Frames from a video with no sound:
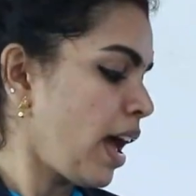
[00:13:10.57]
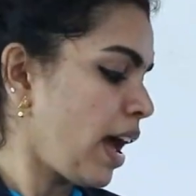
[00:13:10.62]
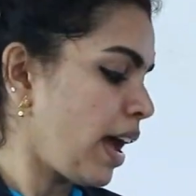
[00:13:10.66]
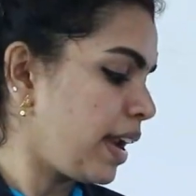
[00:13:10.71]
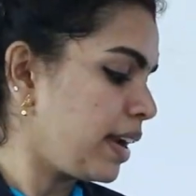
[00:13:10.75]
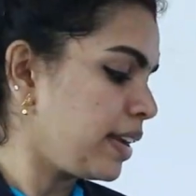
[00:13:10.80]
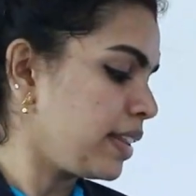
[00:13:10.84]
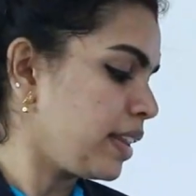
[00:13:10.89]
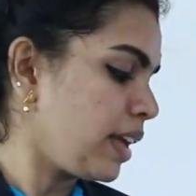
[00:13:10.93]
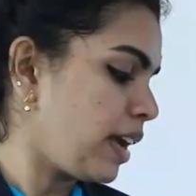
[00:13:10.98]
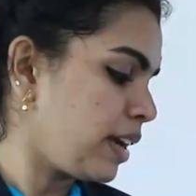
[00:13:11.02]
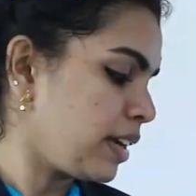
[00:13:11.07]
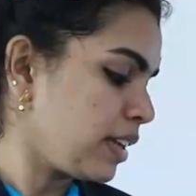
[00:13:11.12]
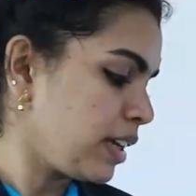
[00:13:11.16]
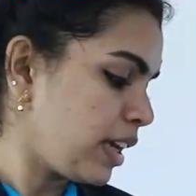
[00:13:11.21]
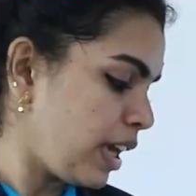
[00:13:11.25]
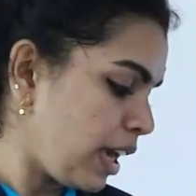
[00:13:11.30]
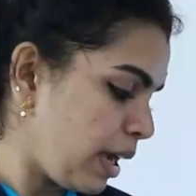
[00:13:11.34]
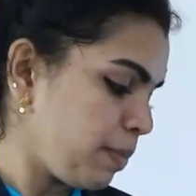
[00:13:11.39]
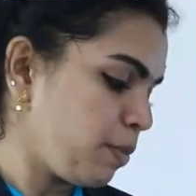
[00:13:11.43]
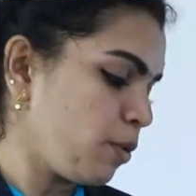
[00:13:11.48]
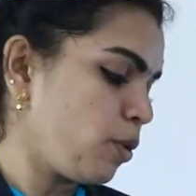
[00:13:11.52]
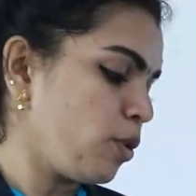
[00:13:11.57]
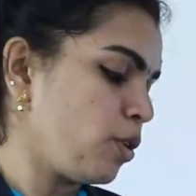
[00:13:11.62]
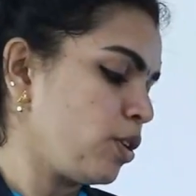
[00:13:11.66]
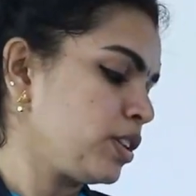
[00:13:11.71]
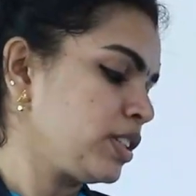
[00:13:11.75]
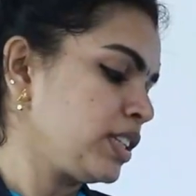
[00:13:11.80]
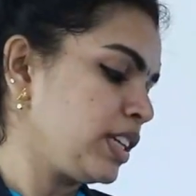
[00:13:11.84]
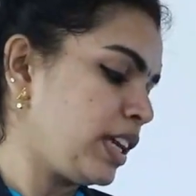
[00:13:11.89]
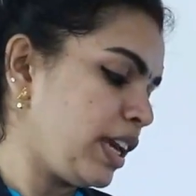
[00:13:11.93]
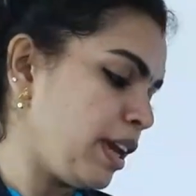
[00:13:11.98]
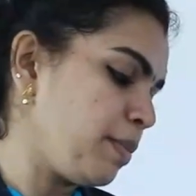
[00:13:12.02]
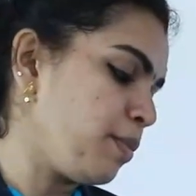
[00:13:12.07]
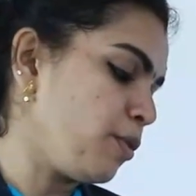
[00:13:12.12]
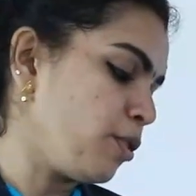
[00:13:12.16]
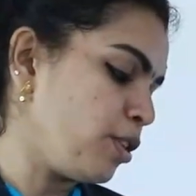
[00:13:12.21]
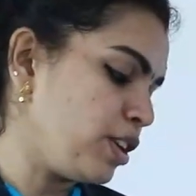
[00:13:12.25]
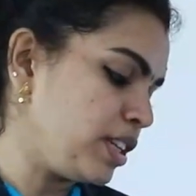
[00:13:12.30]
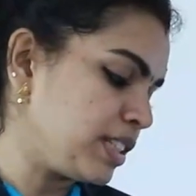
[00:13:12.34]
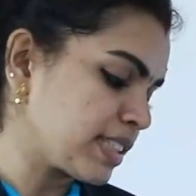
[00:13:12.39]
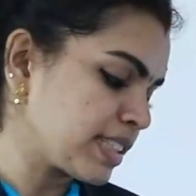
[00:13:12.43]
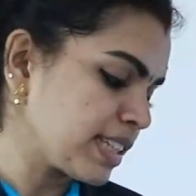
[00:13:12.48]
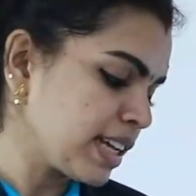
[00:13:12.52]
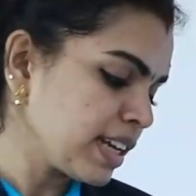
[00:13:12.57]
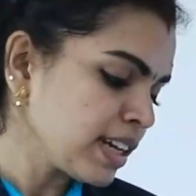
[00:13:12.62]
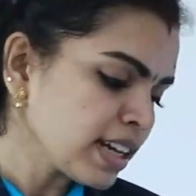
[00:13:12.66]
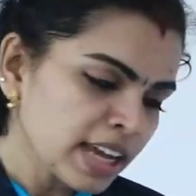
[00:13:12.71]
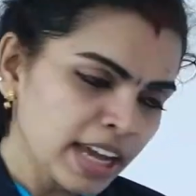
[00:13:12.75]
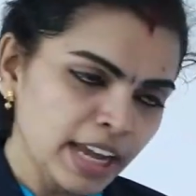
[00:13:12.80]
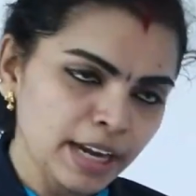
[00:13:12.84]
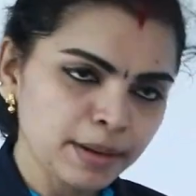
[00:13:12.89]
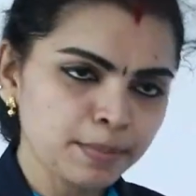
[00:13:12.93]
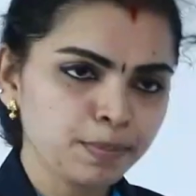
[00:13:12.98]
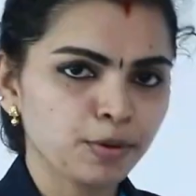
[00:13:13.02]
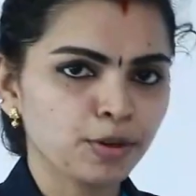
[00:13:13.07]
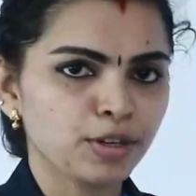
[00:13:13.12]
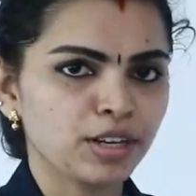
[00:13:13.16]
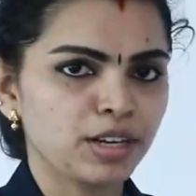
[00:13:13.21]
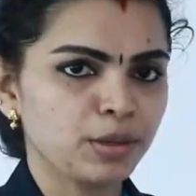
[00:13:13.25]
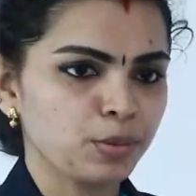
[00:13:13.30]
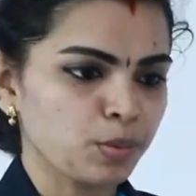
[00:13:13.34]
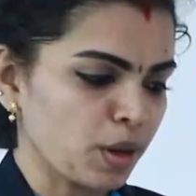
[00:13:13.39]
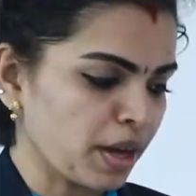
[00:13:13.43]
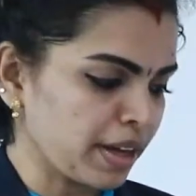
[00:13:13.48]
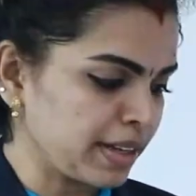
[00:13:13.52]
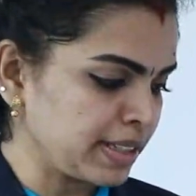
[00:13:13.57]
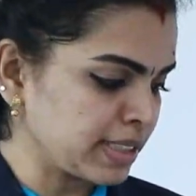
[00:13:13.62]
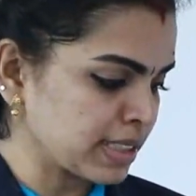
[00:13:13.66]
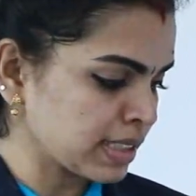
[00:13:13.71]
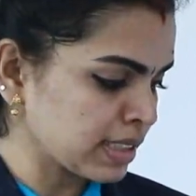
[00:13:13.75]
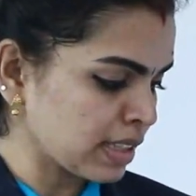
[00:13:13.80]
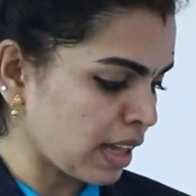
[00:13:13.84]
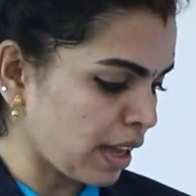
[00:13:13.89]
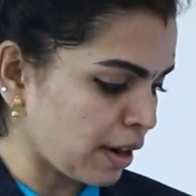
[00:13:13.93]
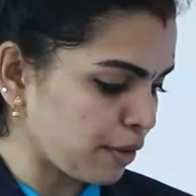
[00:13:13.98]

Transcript: And then keyboard. Keyboard is an input device.